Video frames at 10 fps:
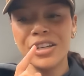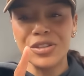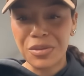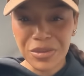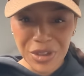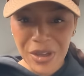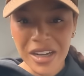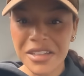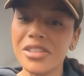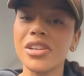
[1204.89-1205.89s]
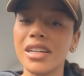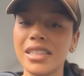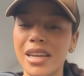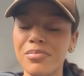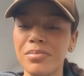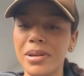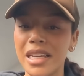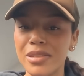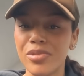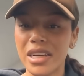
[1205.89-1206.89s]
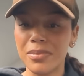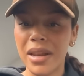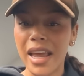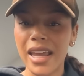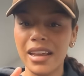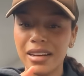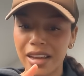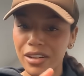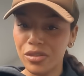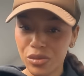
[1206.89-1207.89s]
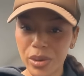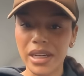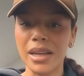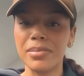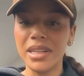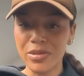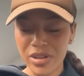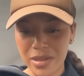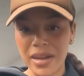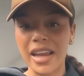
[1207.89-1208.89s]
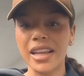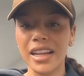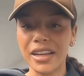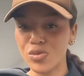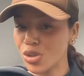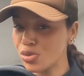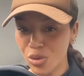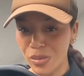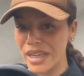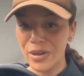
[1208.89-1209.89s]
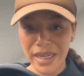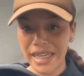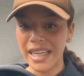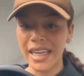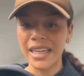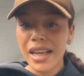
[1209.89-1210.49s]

So I want you guys to try and say, please press play. Like, quick, like, please press play. Like, just normally, quickly.